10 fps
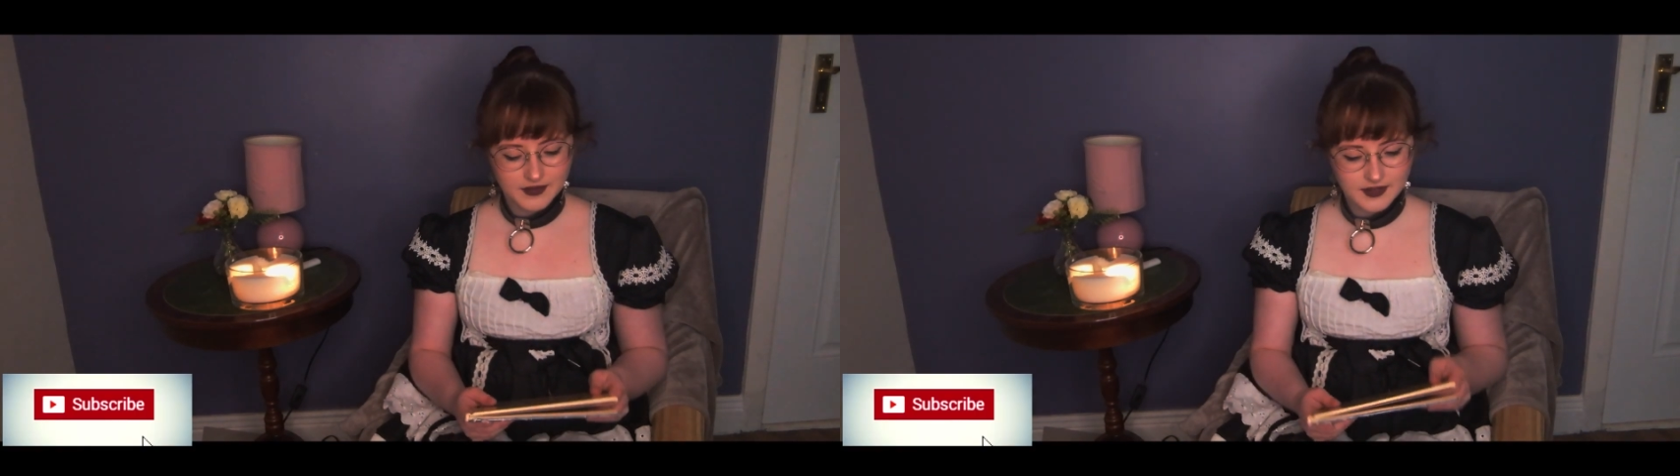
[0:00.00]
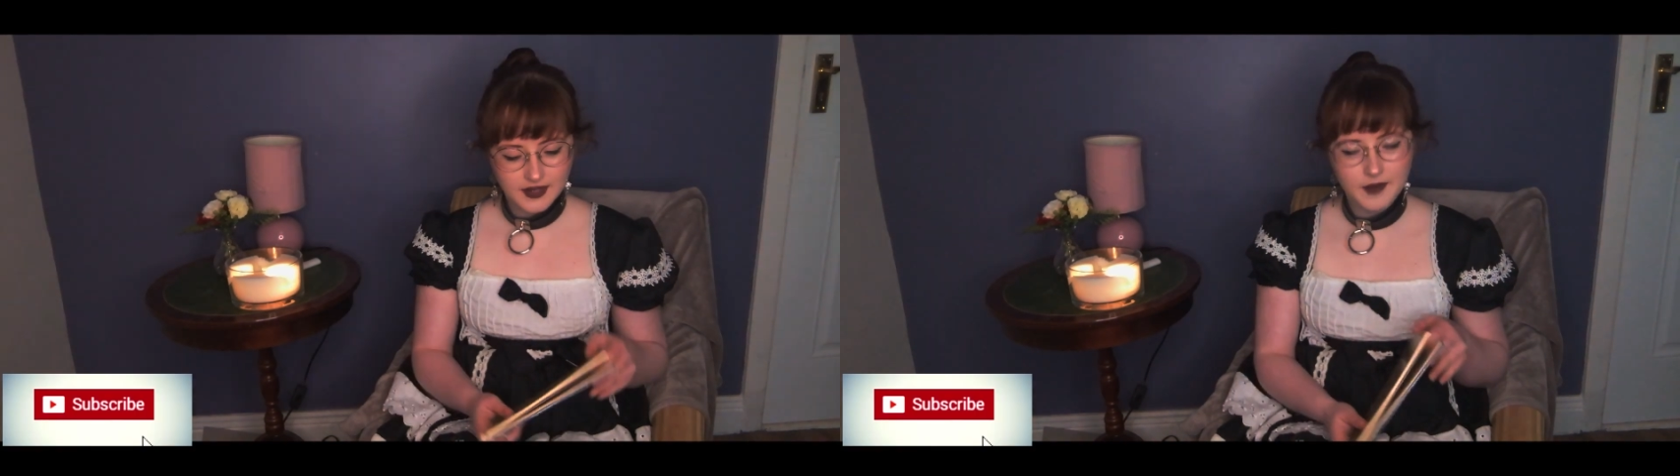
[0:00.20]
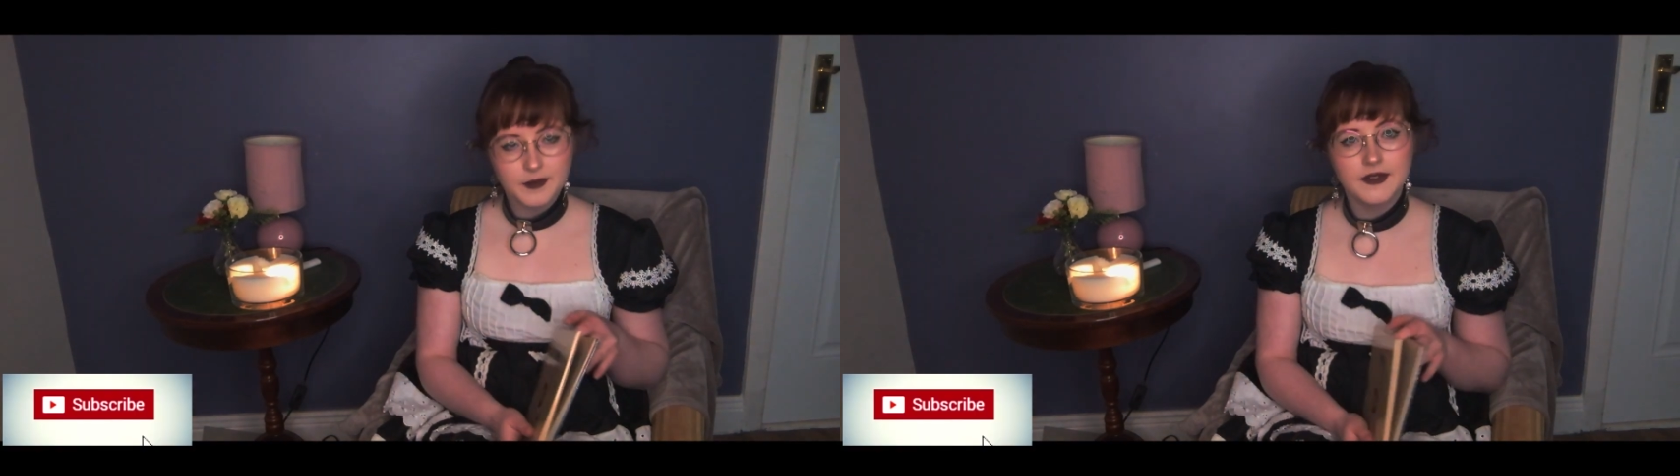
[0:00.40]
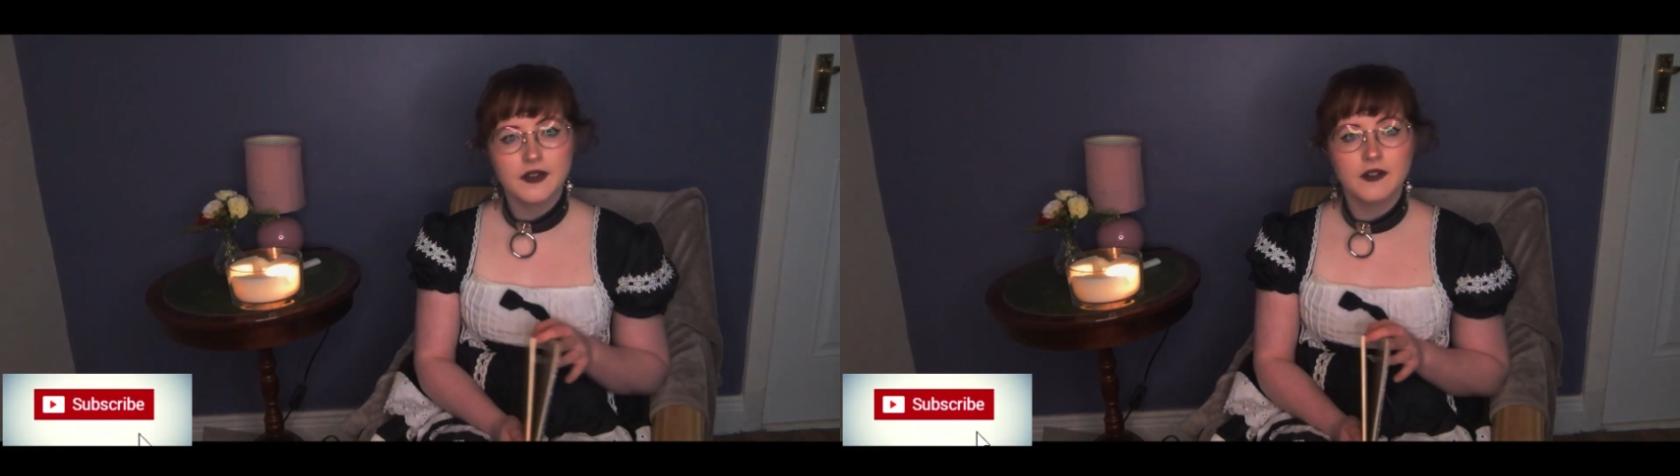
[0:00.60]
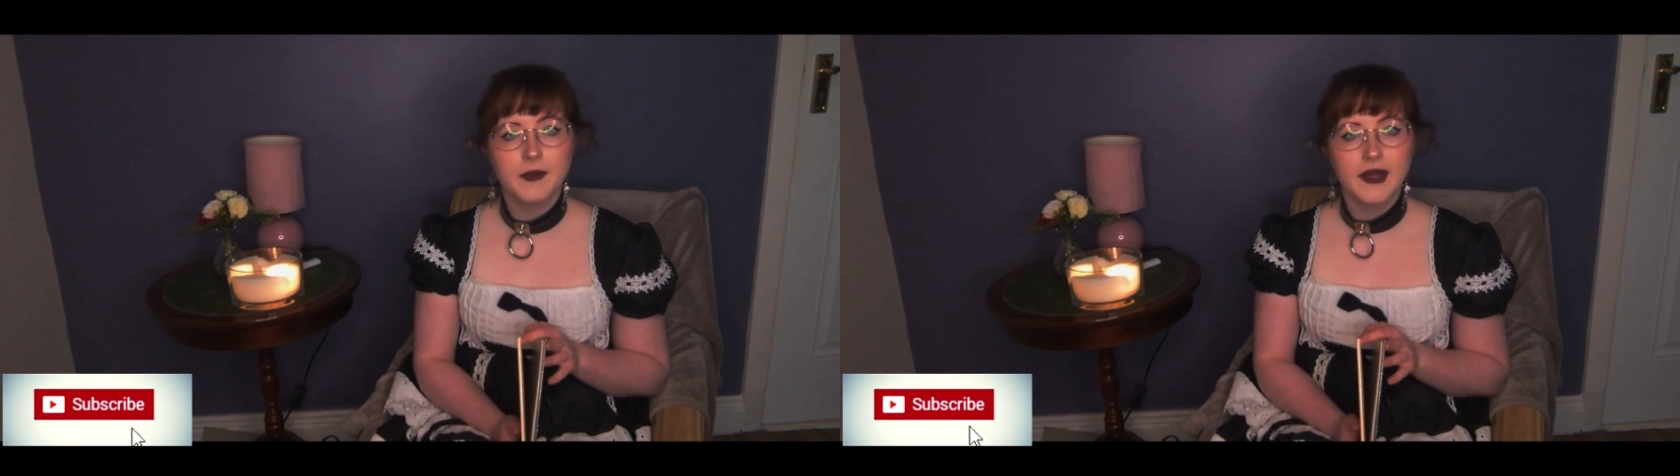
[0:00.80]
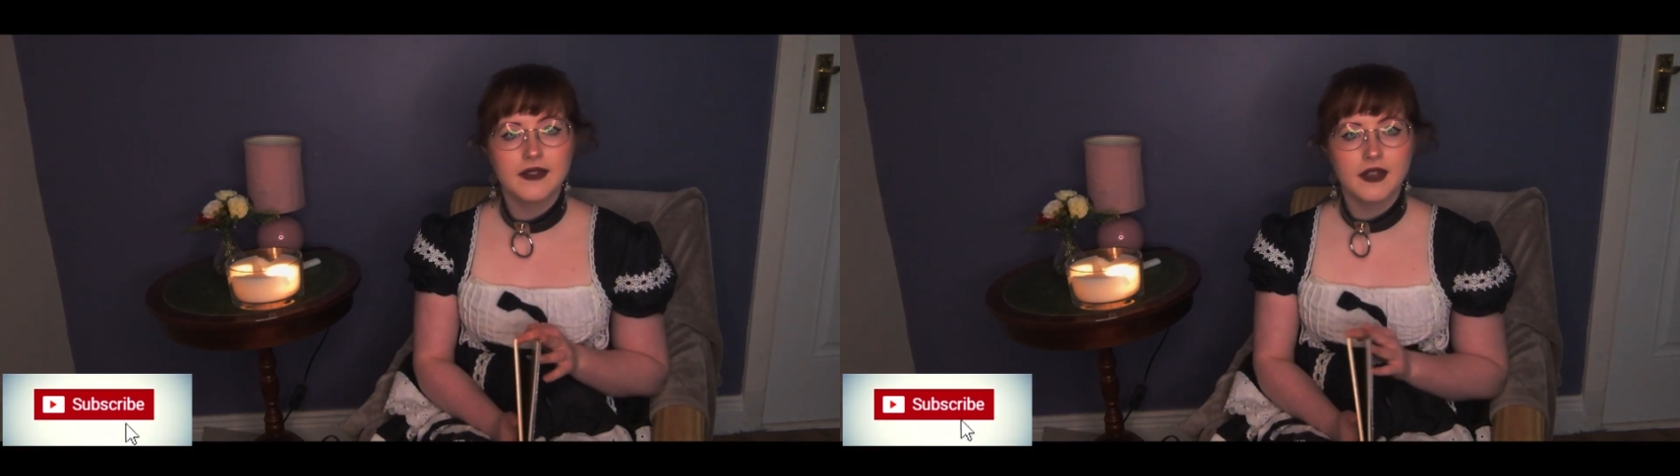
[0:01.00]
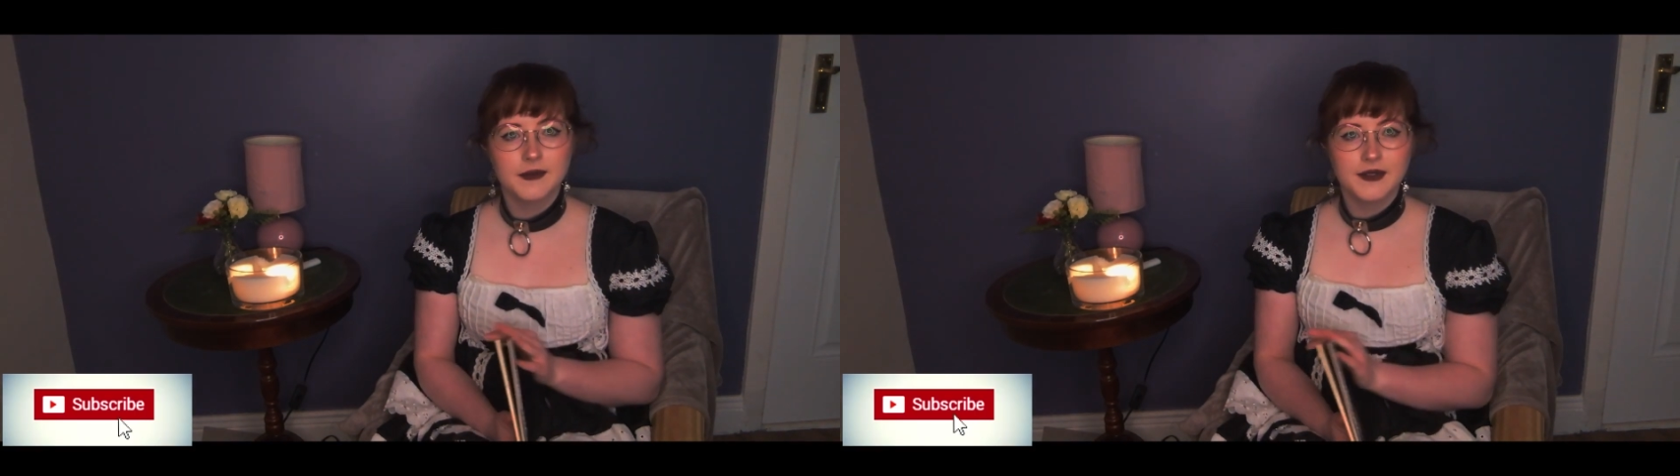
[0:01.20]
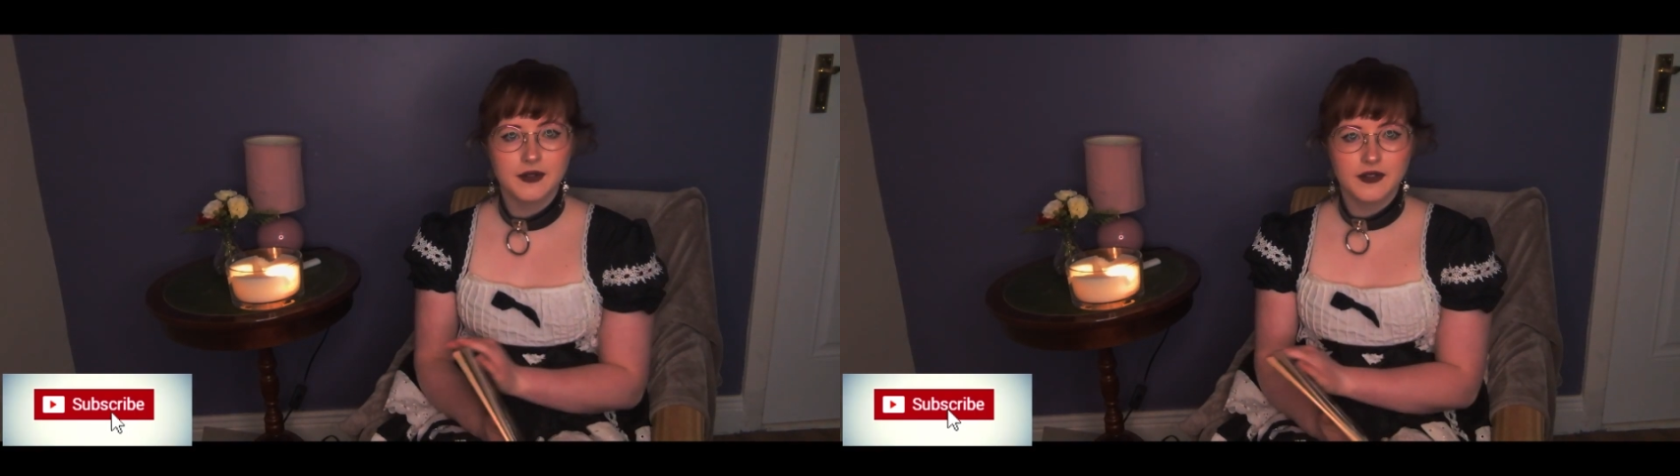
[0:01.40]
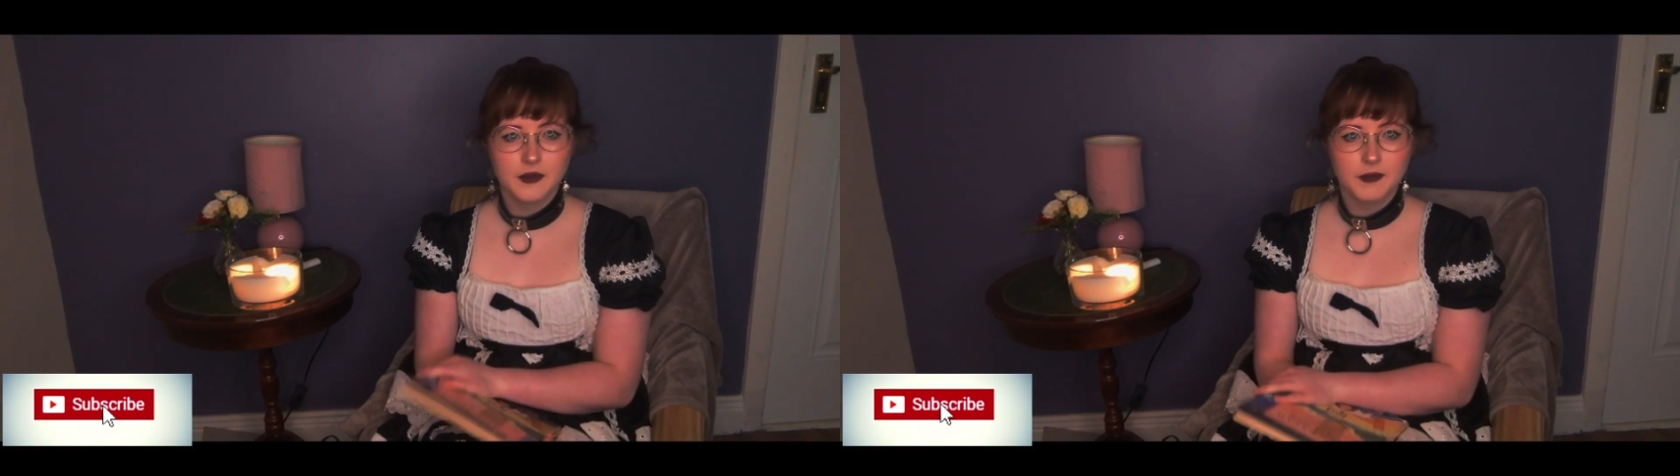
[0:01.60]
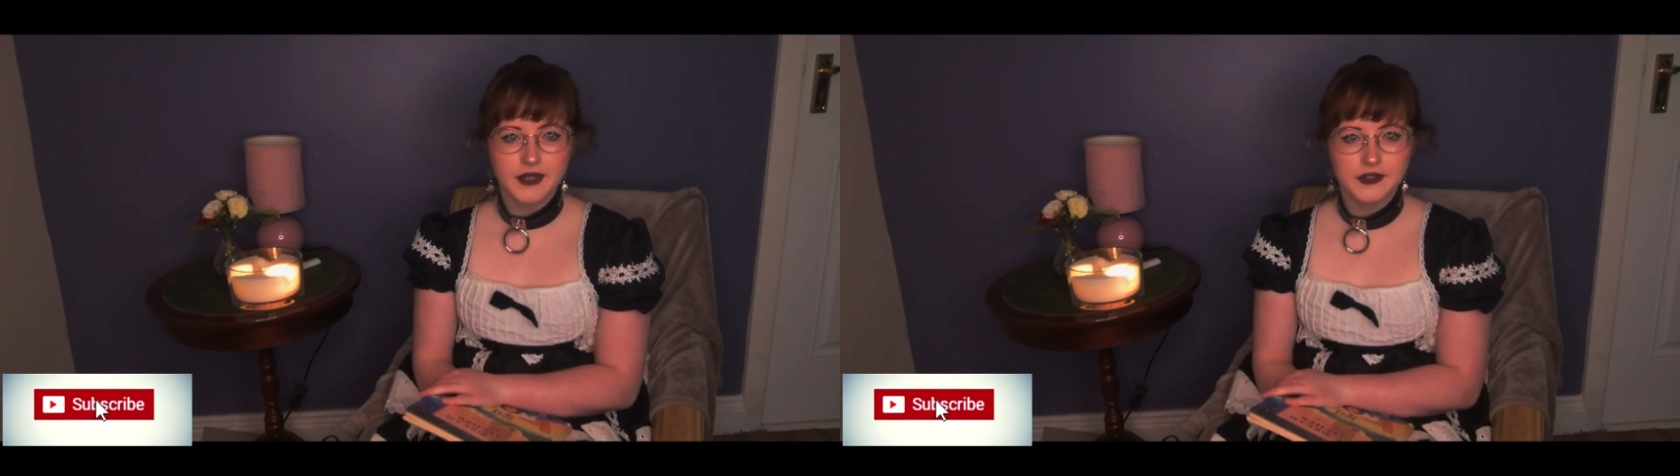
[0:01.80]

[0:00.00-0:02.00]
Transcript: to another episode of Bedtime Stories with